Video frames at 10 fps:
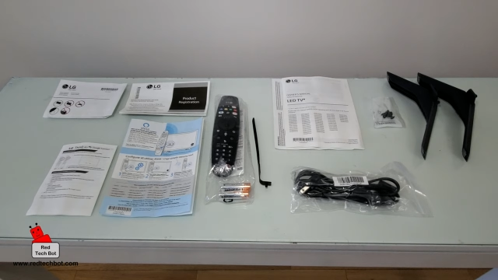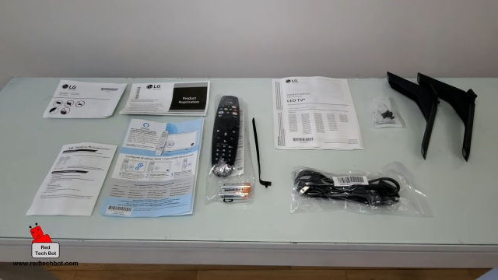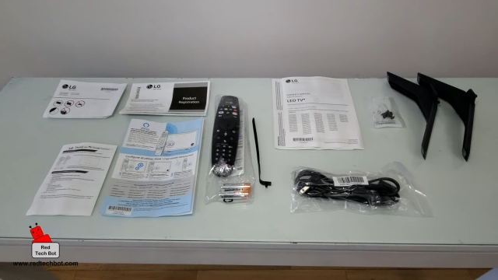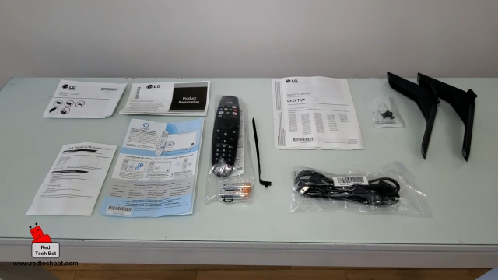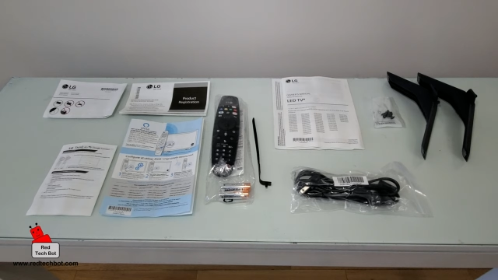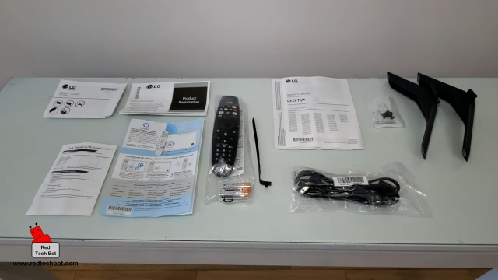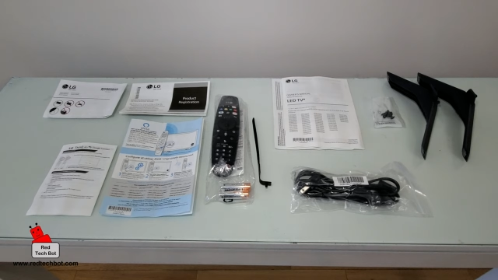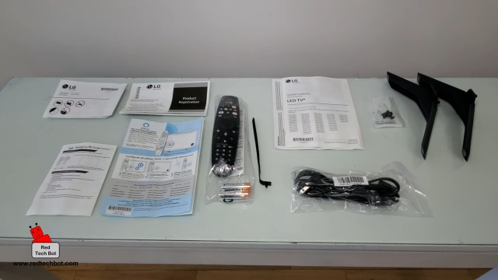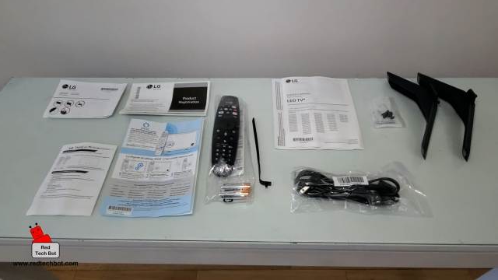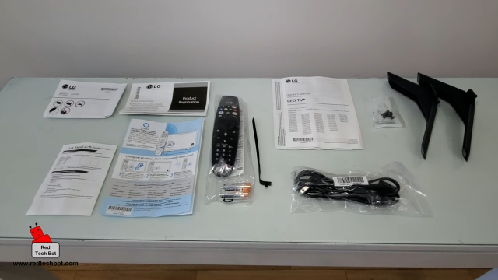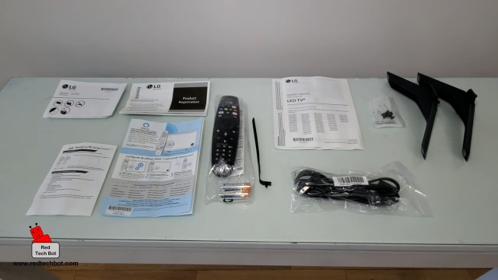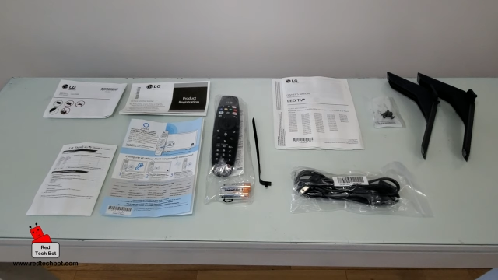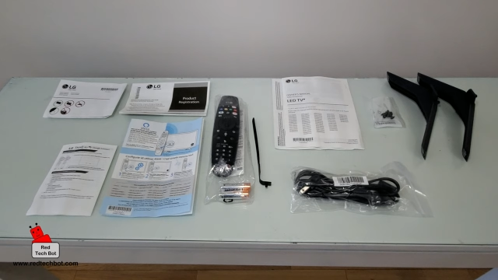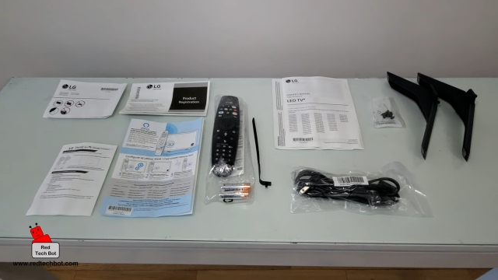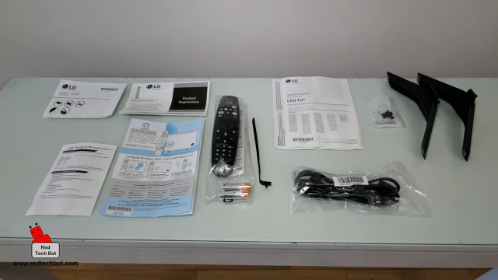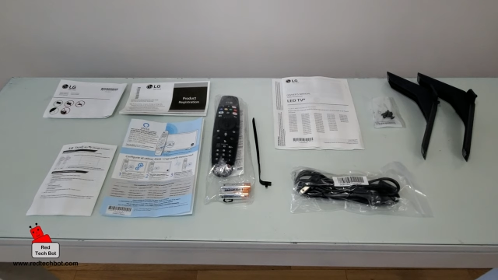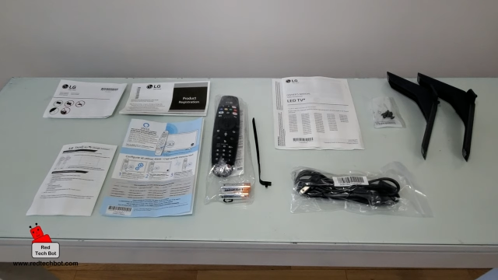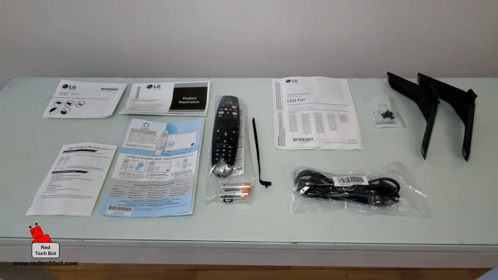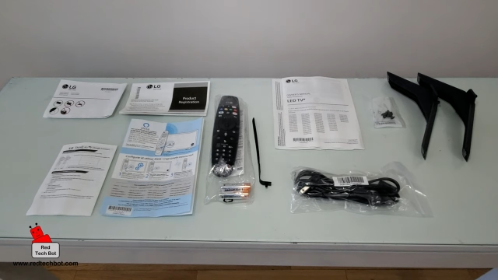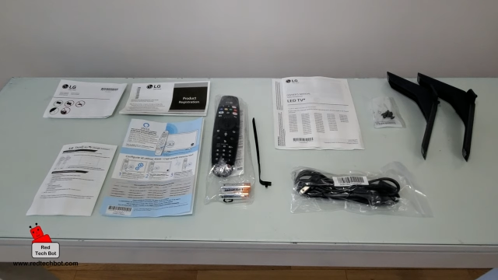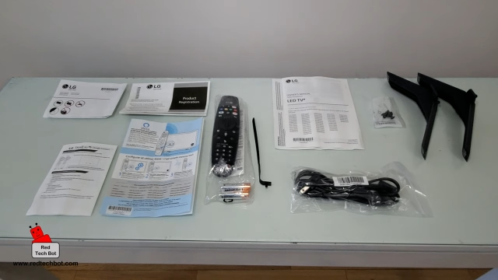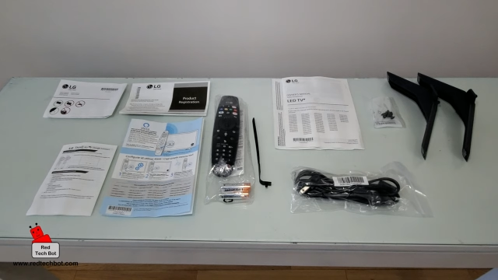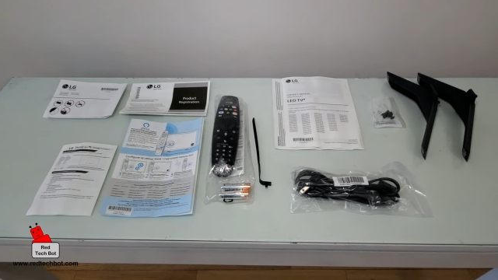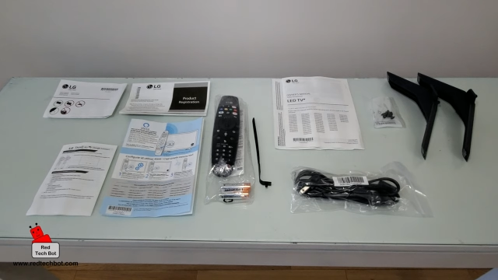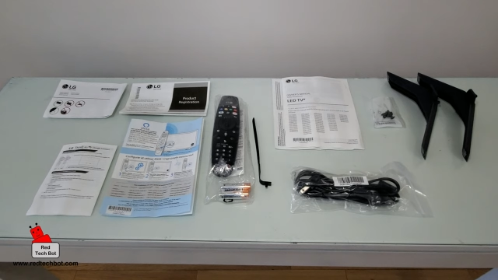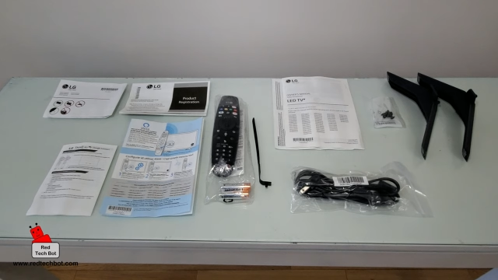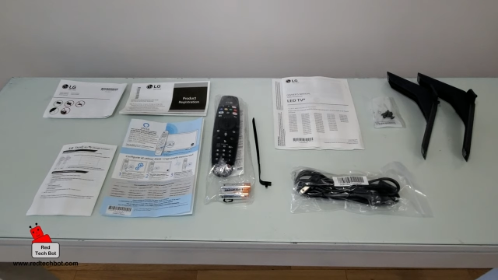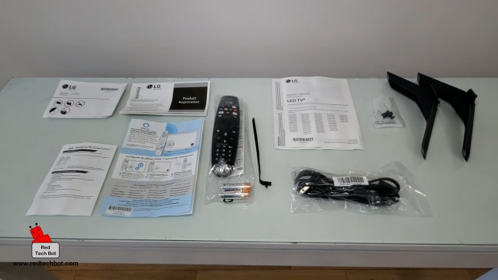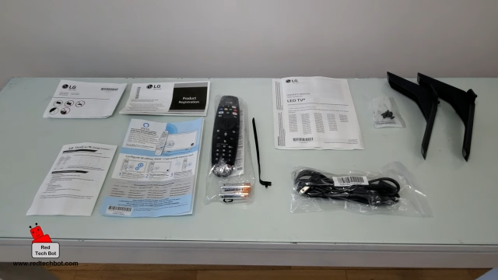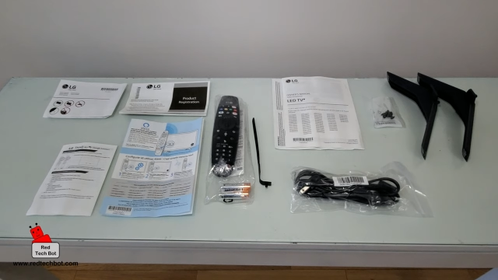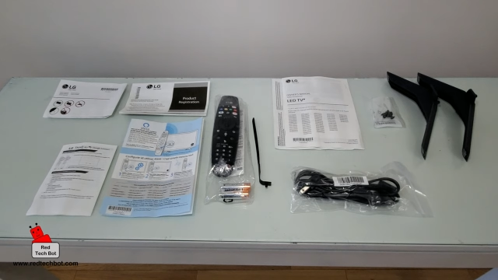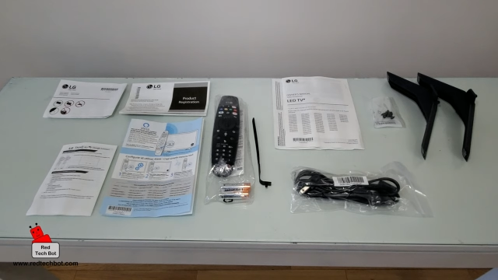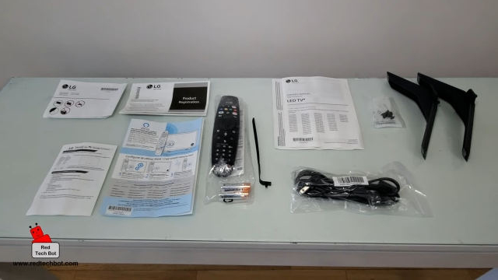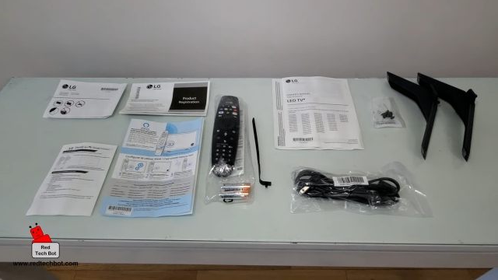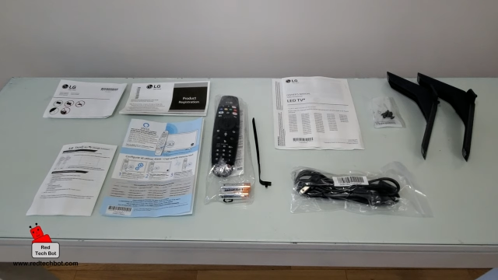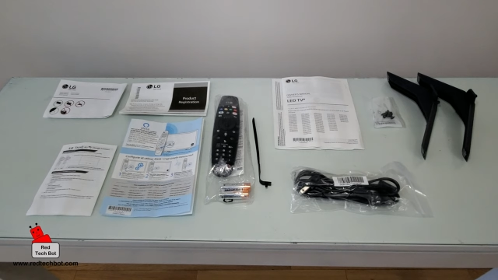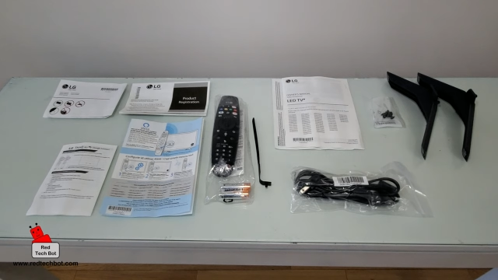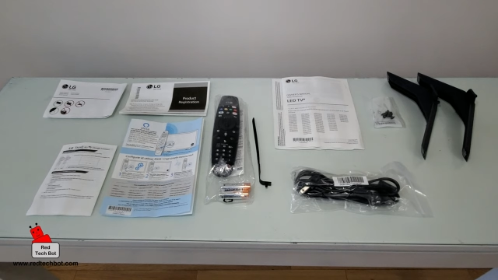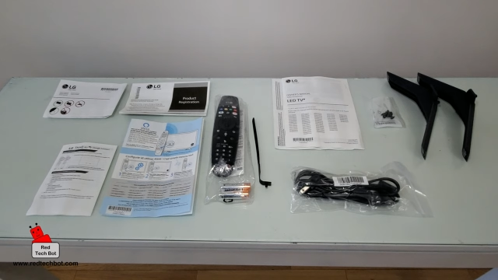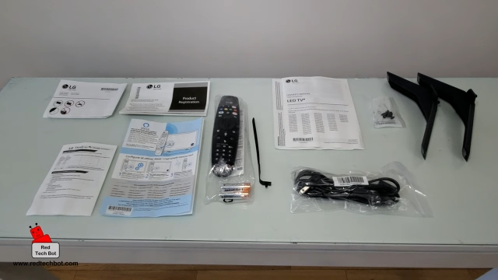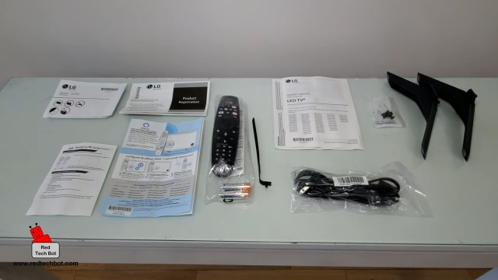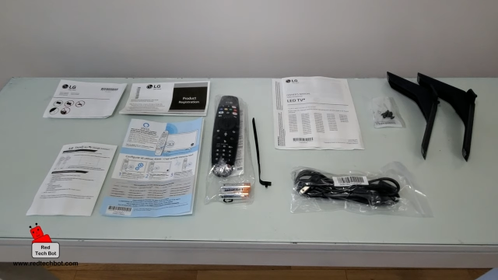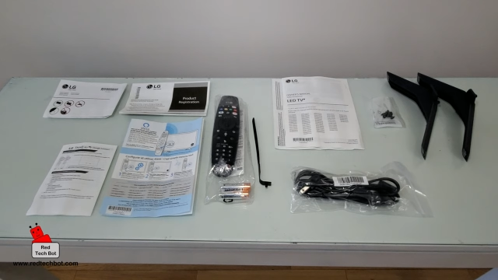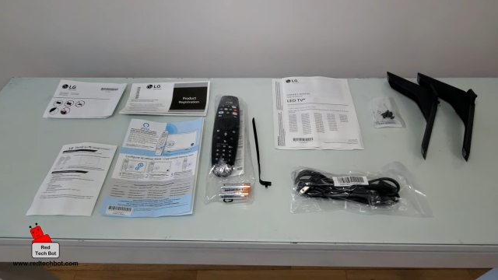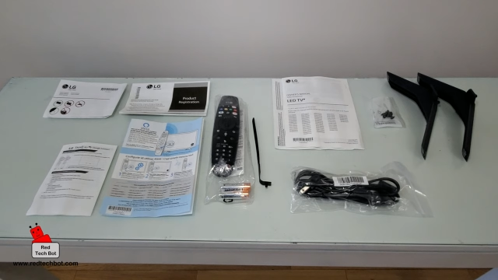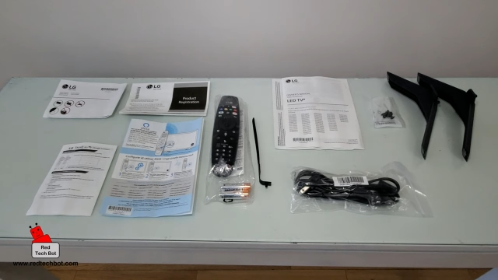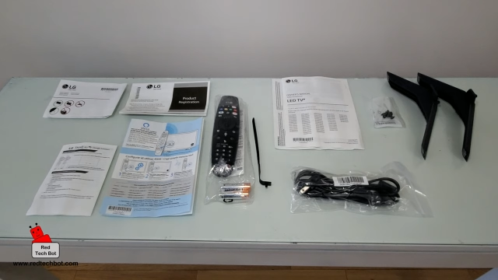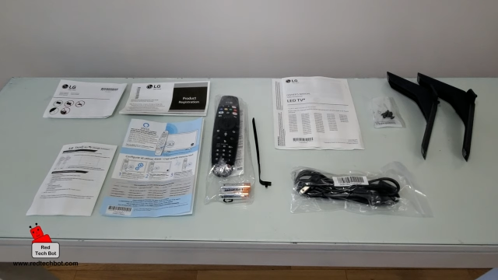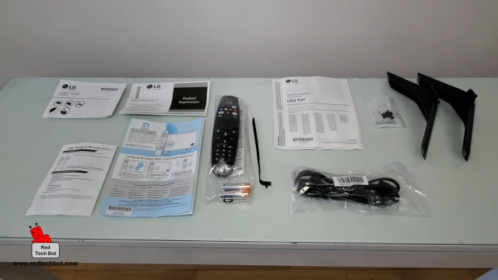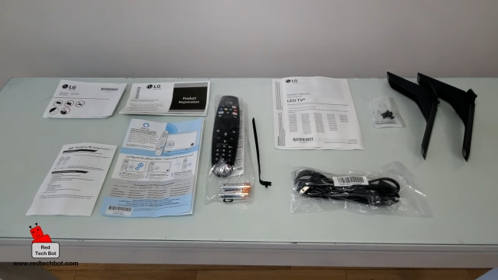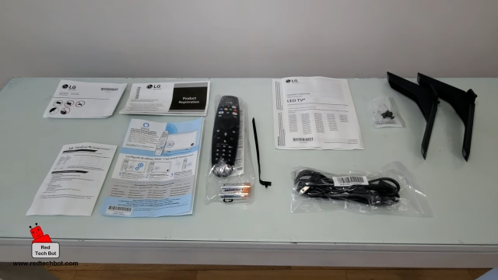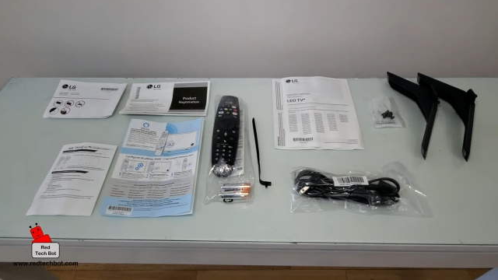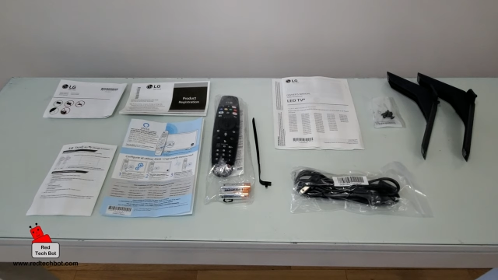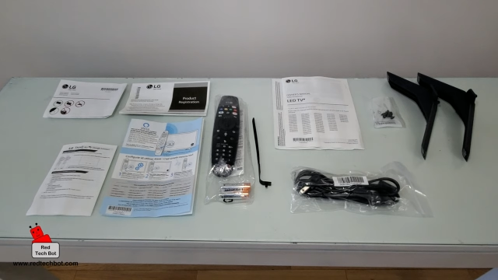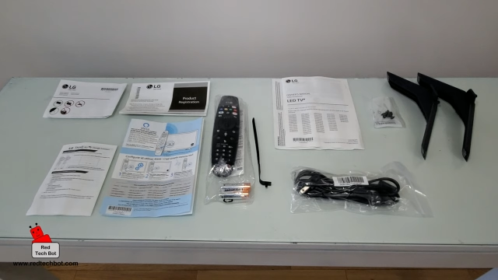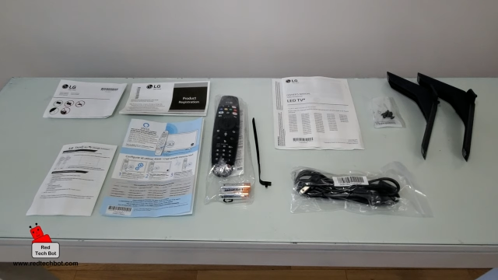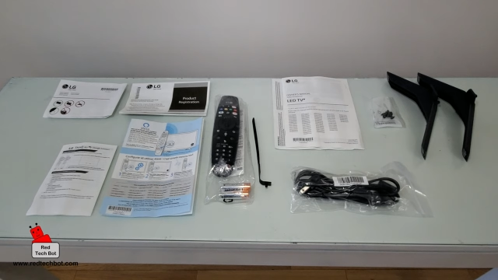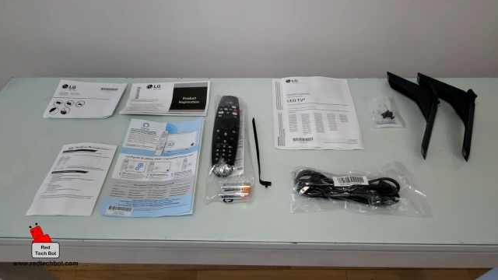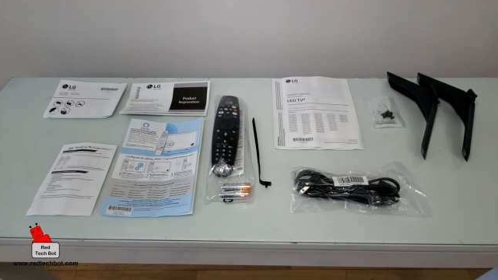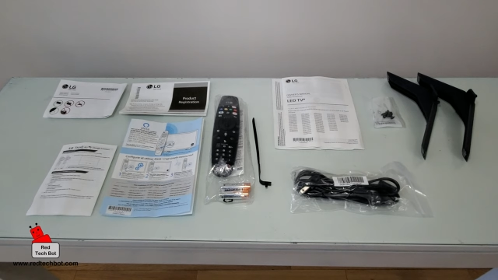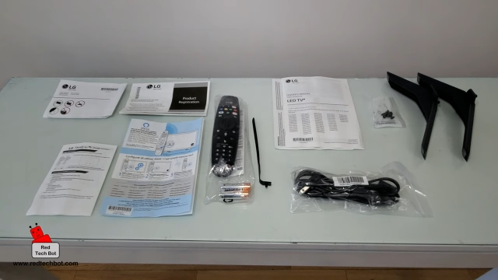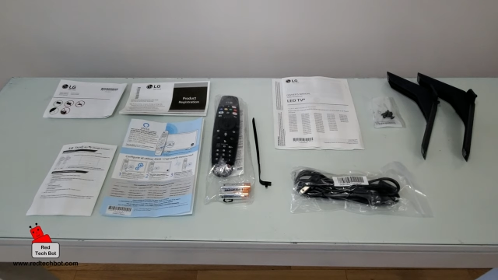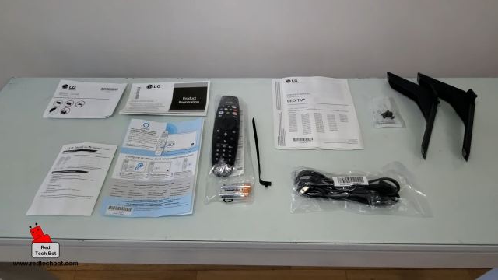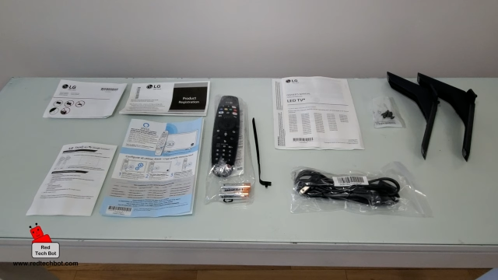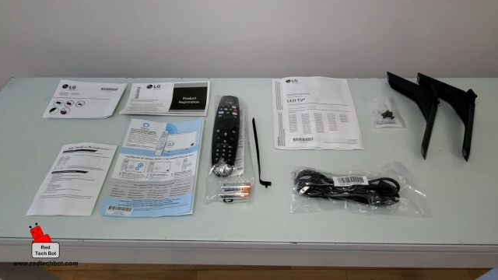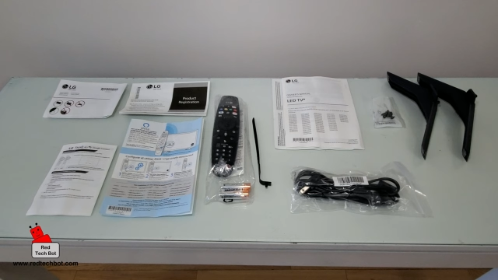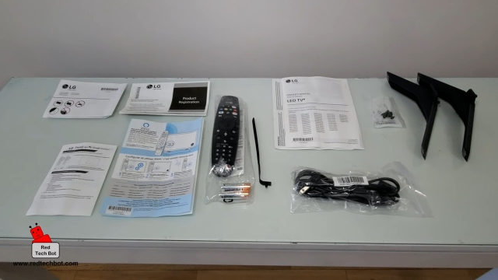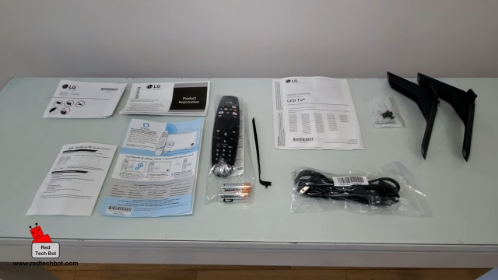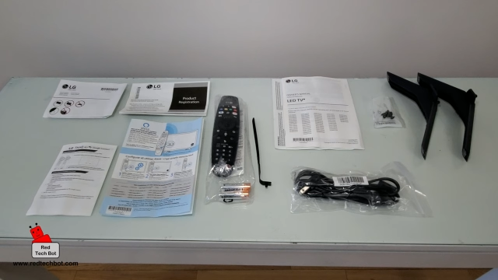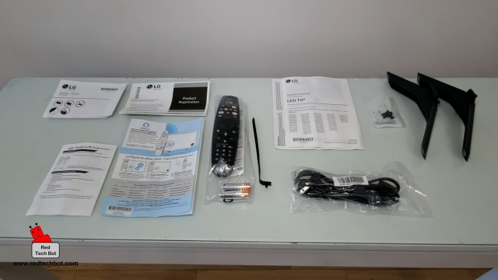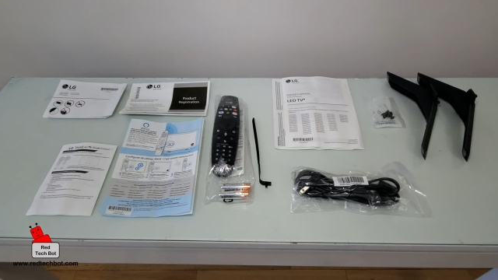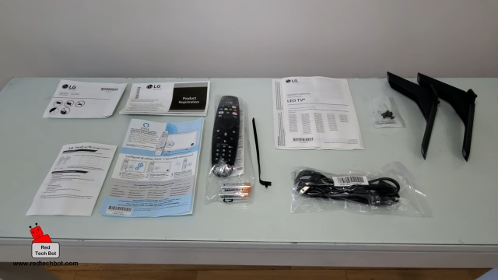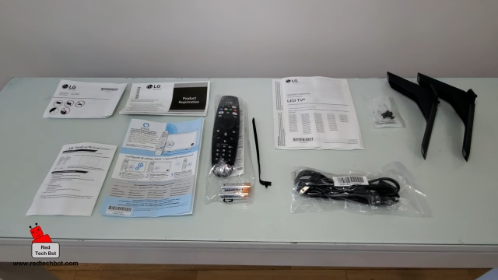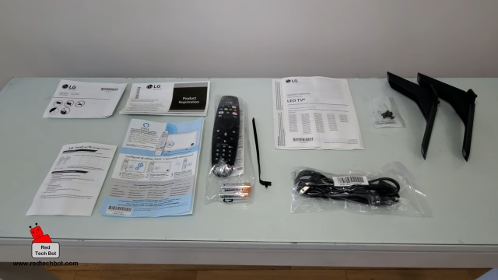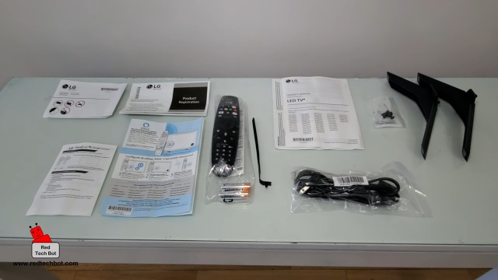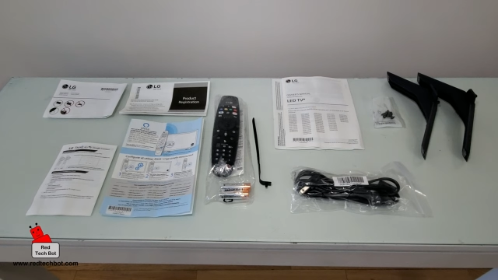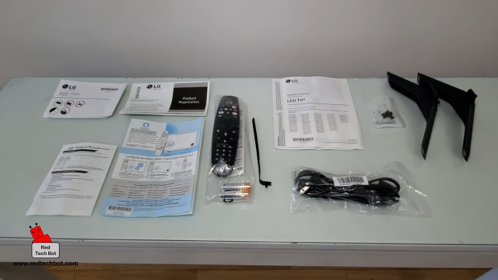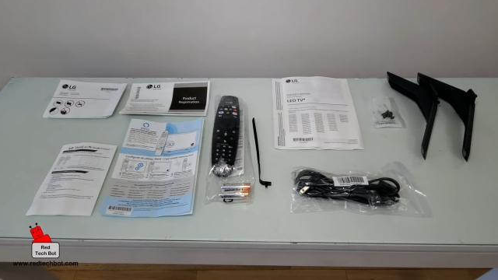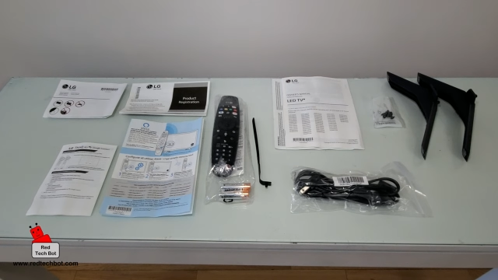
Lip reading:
Nobody's mouth can be seen.